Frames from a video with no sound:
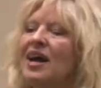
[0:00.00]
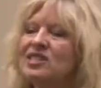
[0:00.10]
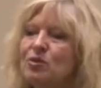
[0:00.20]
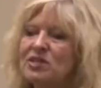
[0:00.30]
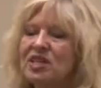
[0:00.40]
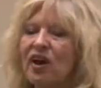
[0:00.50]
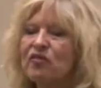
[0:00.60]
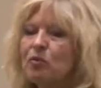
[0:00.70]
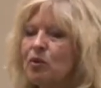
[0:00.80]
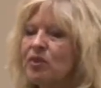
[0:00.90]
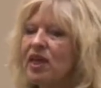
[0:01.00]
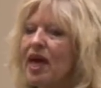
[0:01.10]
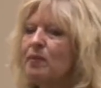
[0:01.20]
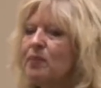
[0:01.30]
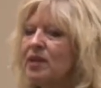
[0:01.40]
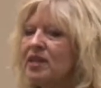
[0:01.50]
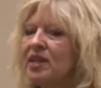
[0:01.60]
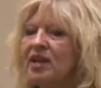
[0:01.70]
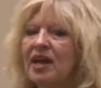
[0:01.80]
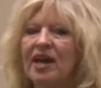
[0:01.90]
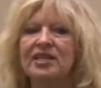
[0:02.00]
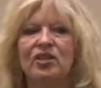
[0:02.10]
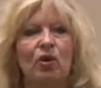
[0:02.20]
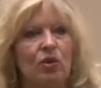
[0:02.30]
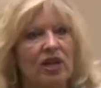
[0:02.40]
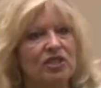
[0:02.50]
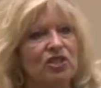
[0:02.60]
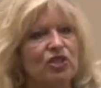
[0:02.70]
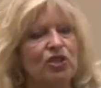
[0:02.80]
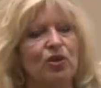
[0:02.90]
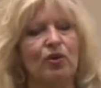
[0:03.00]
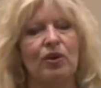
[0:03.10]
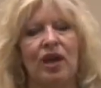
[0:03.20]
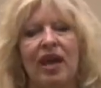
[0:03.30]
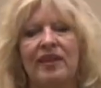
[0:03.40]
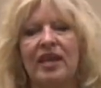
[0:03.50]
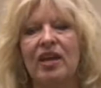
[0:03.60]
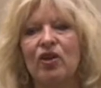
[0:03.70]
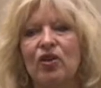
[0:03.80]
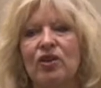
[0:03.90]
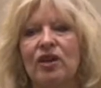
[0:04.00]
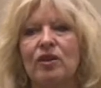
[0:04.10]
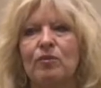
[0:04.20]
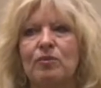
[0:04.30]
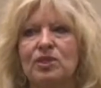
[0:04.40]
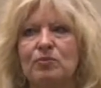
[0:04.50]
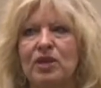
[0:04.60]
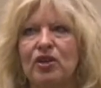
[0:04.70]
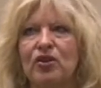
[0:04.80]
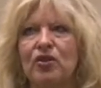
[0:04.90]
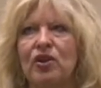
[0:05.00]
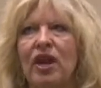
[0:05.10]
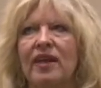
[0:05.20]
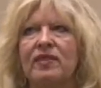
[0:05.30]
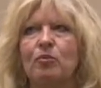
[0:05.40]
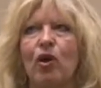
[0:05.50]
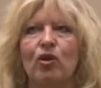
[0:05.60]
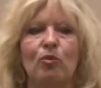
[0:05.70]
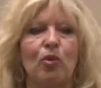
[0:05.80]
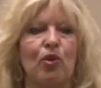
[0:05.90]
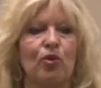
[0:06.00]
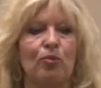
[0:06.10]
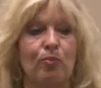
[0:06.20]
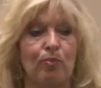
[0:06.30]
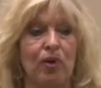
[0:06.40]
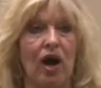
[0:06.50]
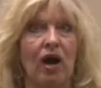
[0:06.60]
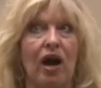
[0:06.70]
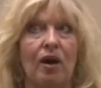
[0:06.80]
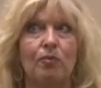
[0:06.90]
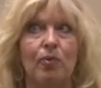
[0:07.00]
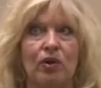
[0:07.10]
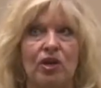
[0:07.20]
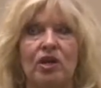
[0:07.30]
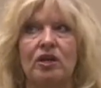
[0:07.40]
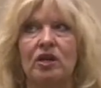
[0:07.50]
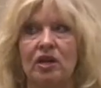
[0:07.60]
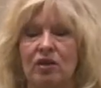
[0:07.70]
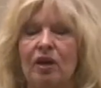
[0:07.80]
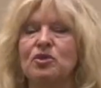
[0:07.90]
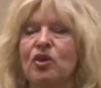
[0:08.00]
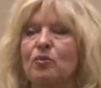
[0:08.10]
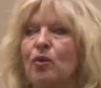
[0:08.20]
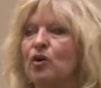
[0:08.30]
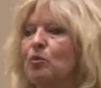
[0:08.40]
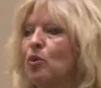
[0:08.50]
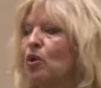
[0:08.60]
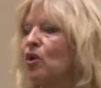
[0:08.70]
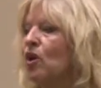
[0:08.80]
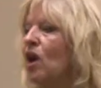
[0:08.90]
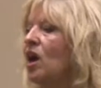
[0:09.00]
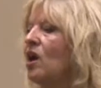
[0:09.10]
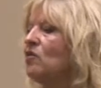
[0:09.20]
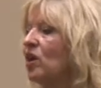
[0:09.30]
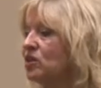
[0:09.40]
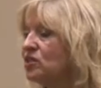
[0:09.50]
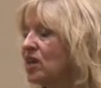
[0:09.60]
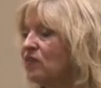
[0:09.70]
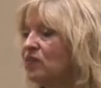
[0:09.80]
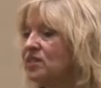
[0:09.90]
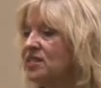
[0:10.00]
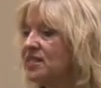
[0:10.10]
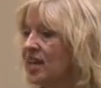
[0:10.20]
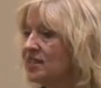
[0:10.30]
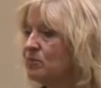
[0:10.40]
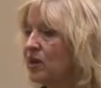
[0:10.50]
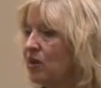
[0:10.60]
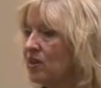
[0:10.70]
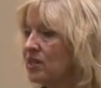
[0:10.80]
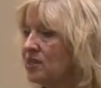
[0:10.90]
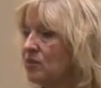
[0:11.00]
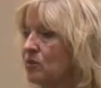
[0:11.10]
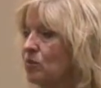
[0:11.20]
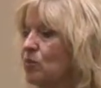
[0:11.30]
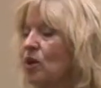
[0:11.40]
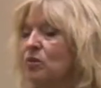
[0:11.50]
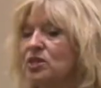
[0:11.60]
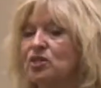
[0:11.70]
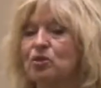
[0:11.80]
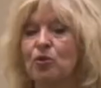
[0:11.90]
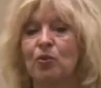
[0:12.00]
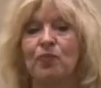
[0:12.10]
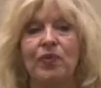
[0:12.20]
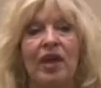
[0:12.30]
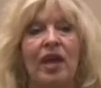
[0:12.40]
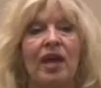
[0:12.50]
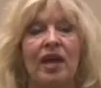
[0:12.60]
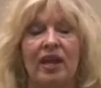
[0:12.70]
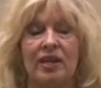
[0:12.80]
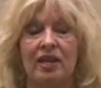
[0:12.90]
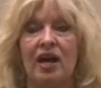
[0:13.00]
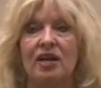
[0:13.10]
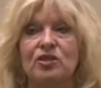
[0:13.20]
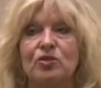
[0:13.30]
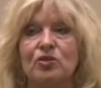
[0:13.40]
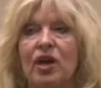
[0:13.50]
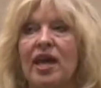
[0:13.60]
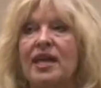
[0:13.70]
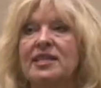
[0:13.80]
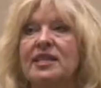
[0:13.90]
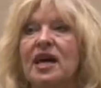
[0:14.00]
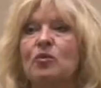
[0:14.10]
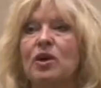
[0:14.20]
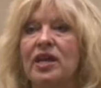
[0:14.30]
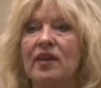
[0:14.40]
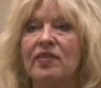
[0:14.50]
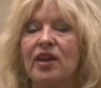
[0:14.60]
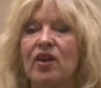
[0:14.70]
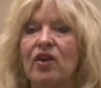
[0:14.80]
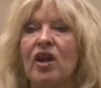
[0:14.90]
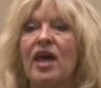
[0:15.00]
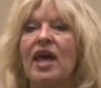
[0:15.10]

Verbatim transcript: I still wasn't comfortable with that, but I didn't know what else to do. And then I heard a speaker at the Baltimore uh, book, I'm sorry, Baltimore Writers Conference in Towson, Maryland, where I went to school, at high school. And I went out there,